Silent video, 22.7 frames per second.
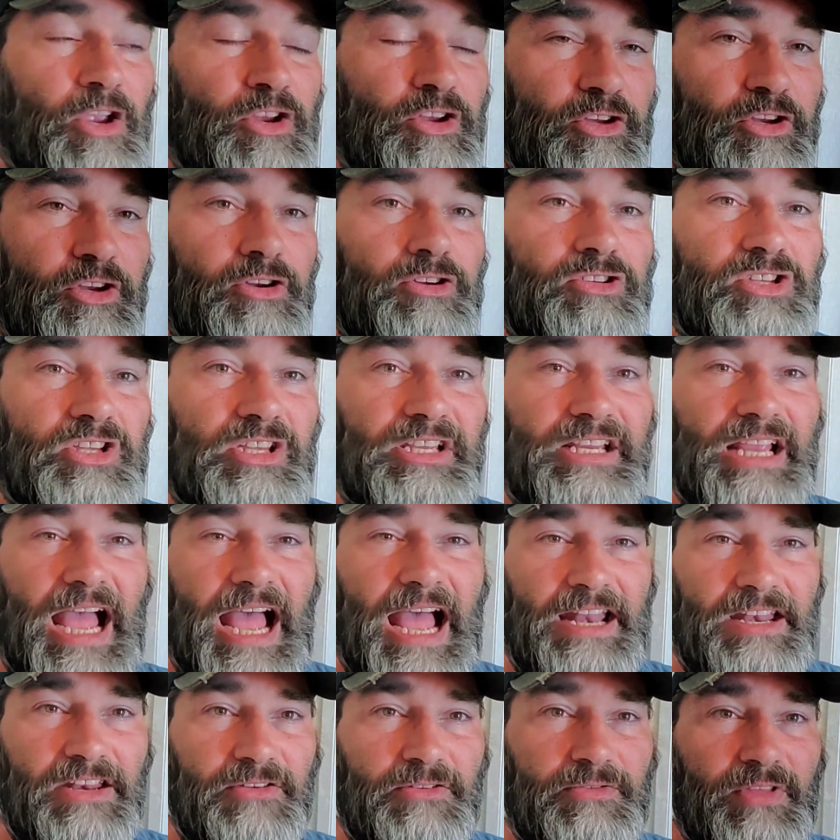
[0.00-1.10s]
Usually
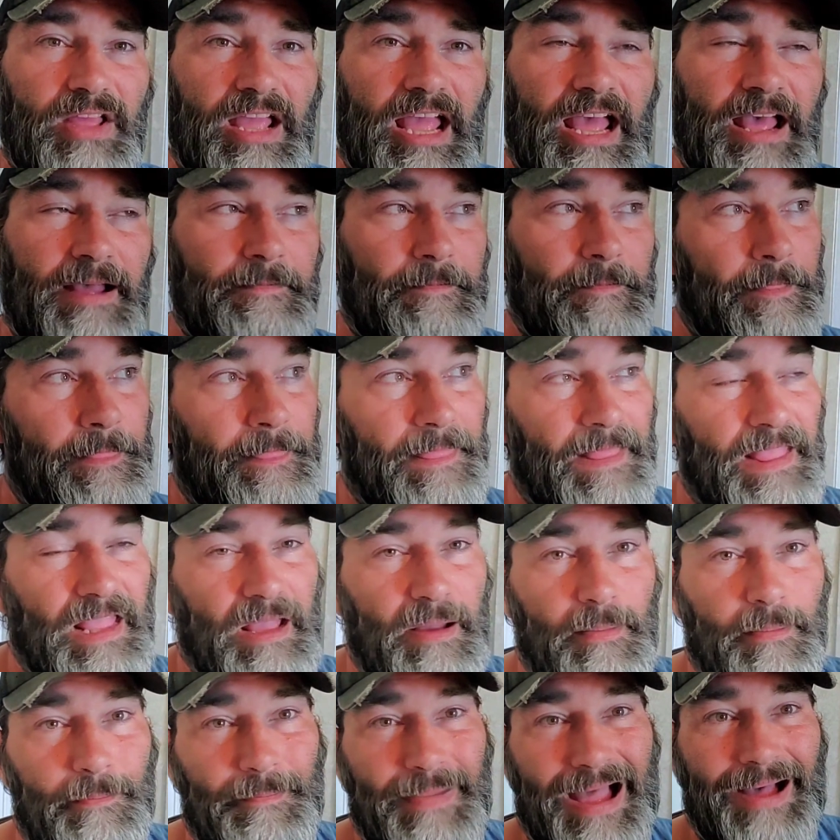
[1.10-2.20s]
I do that
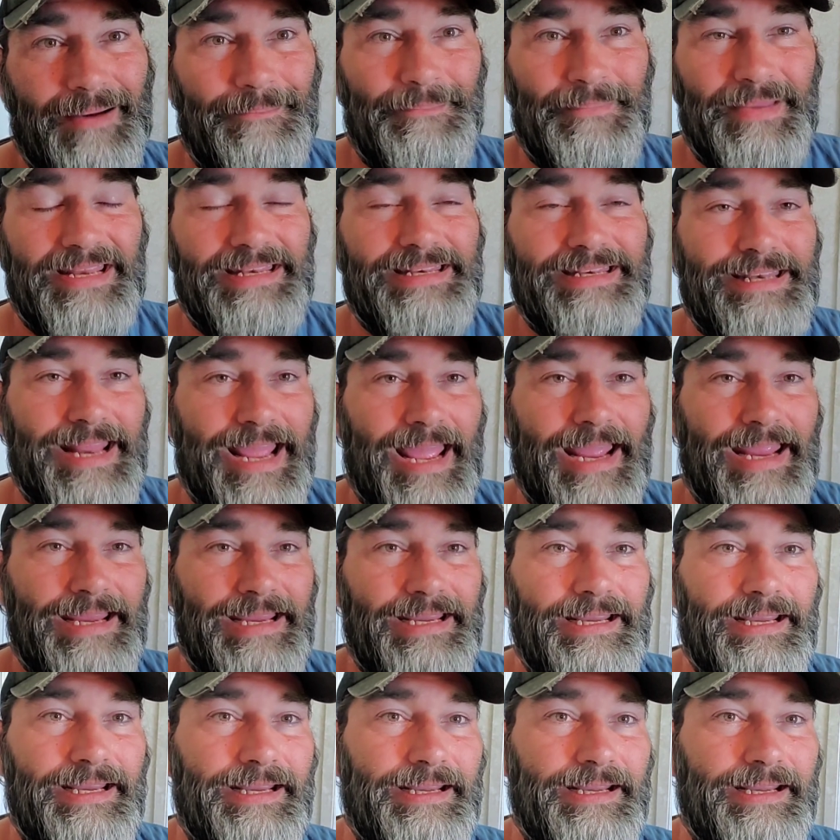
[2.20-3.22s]
about midday.